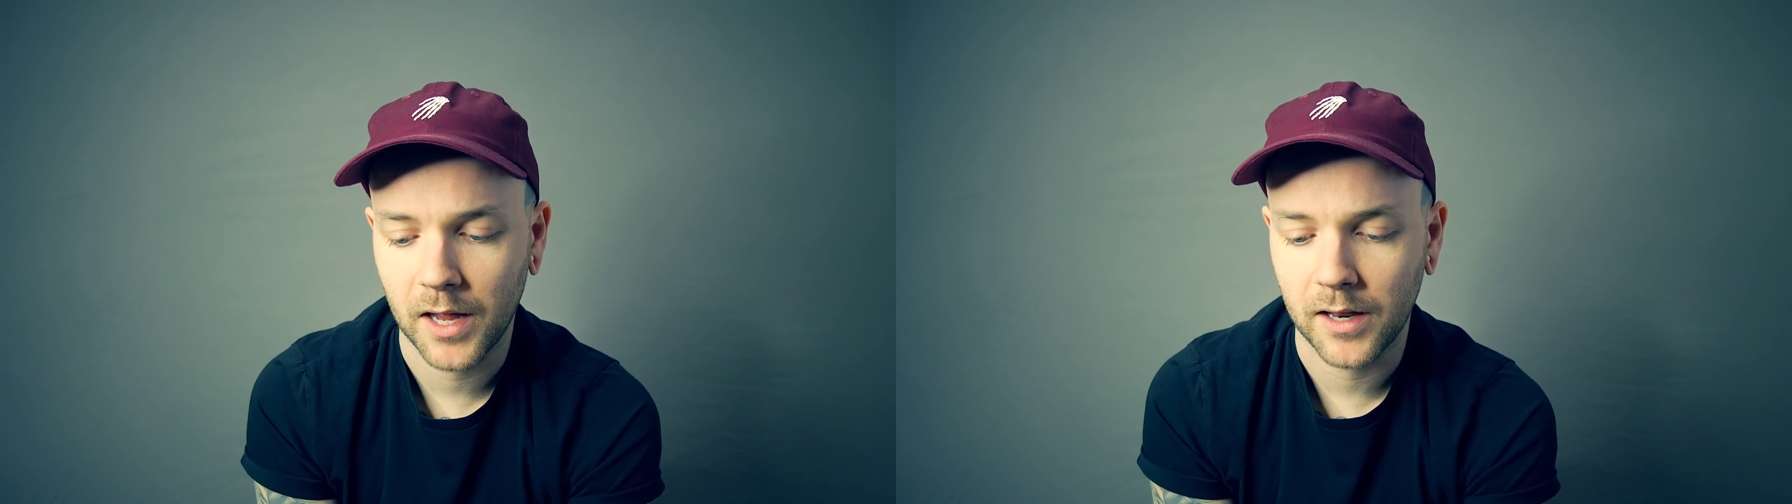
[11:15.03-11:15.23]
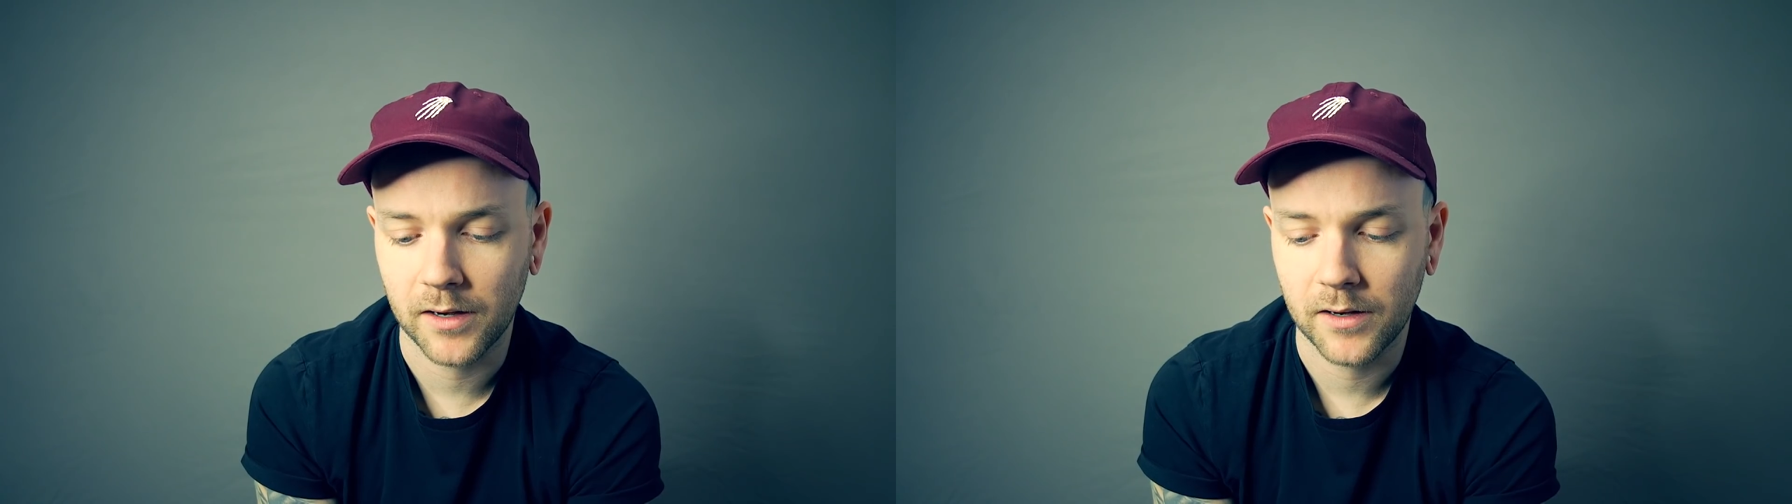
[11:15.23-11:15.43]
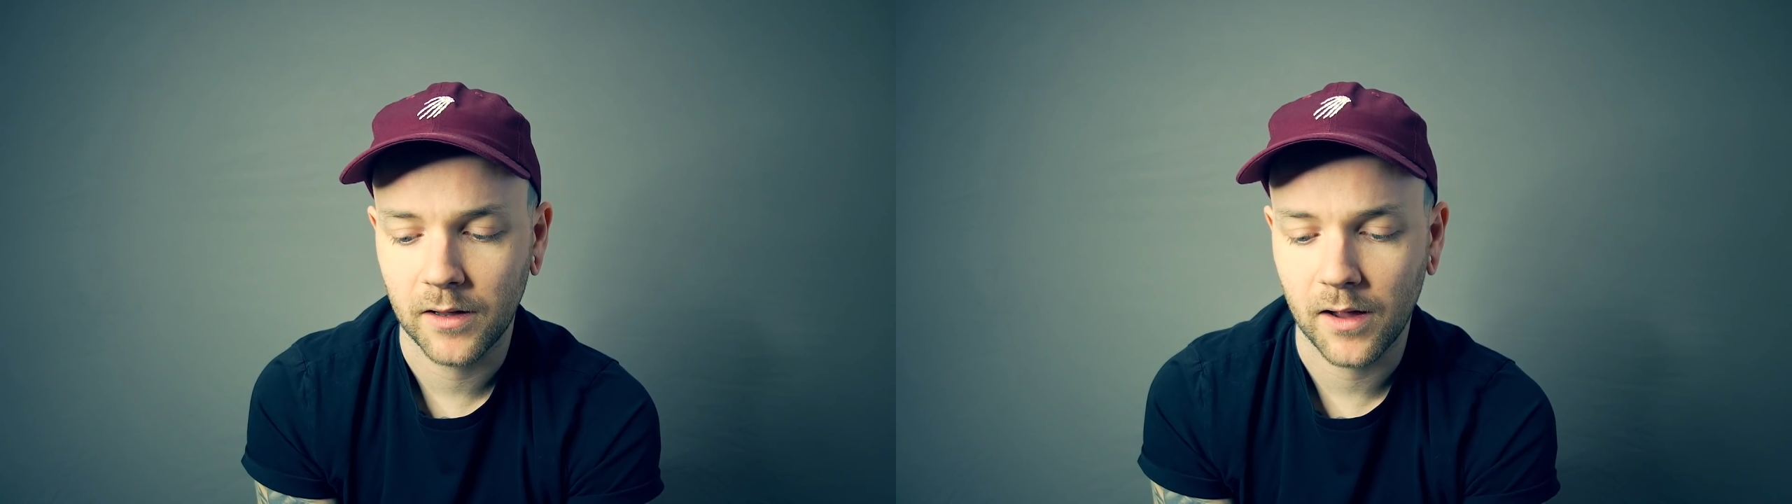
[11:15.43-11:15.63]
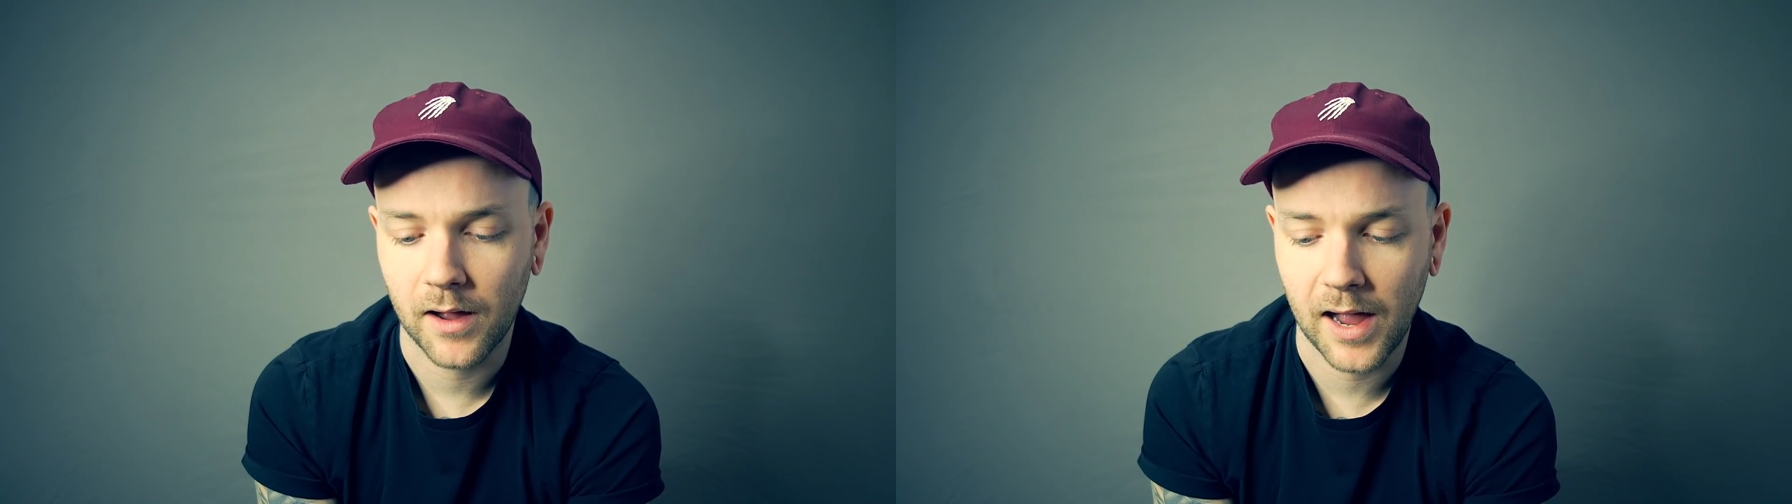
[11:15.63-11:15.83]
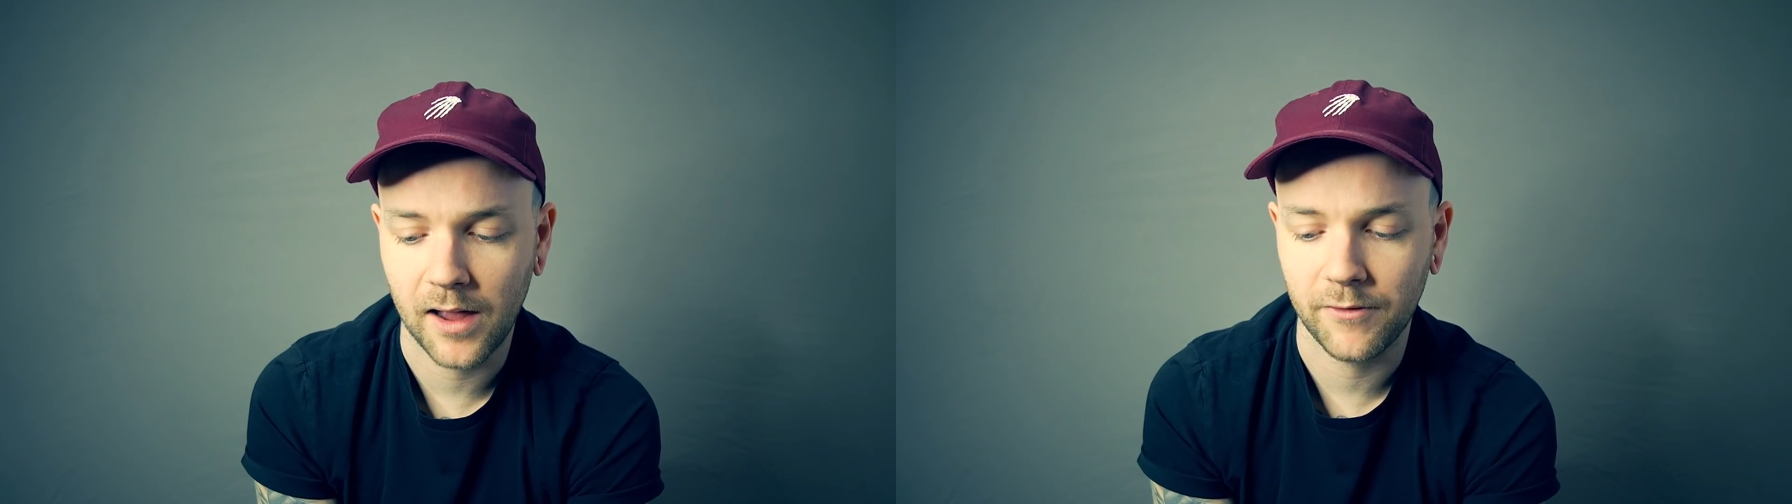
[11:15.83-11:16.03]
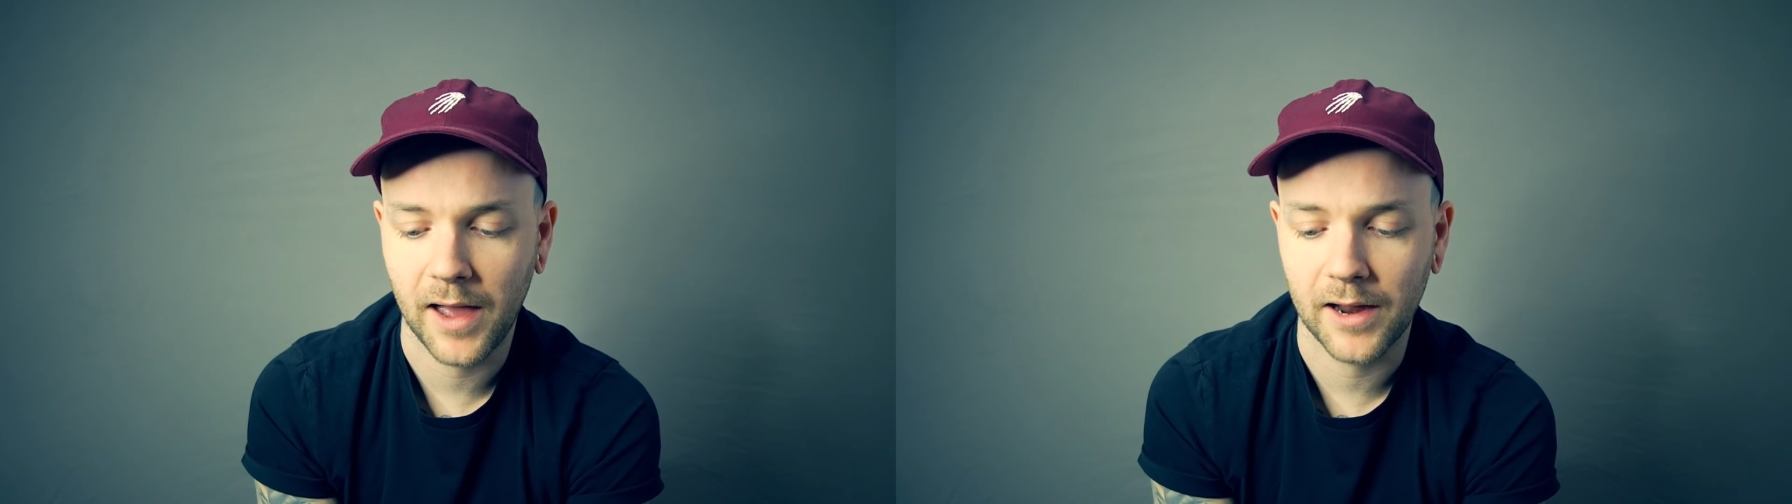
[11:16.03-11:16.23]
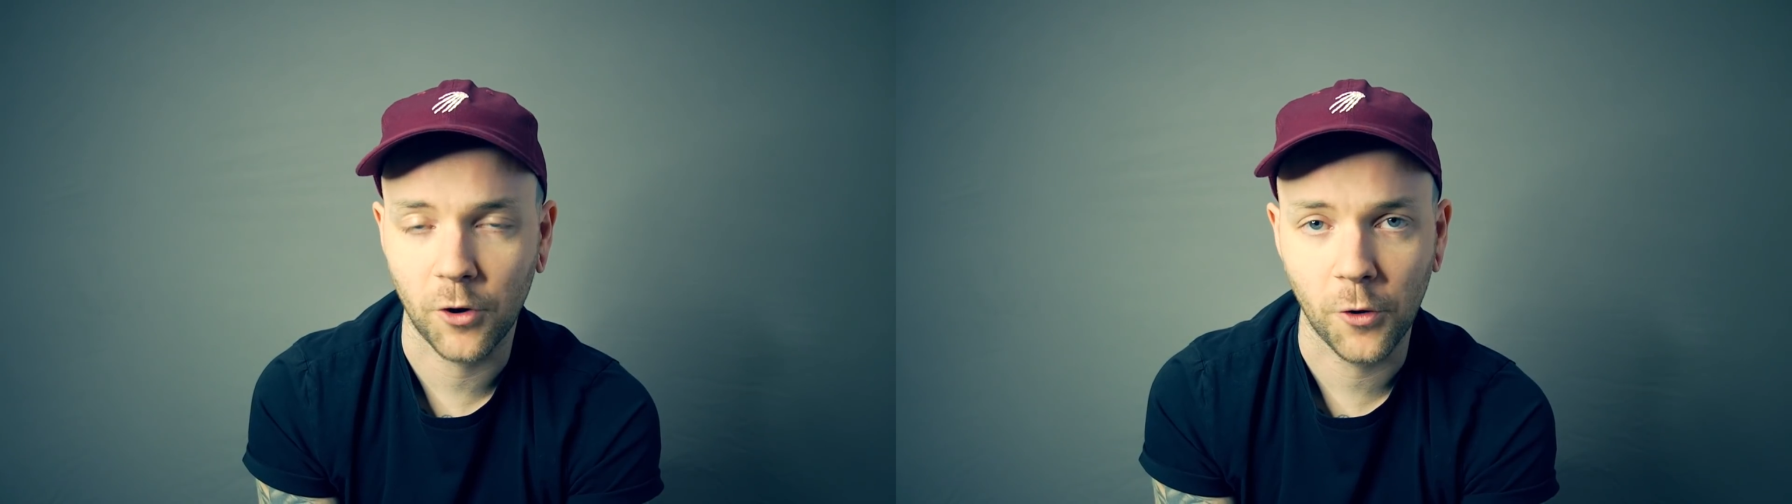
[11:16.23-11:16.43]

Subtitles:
and I've had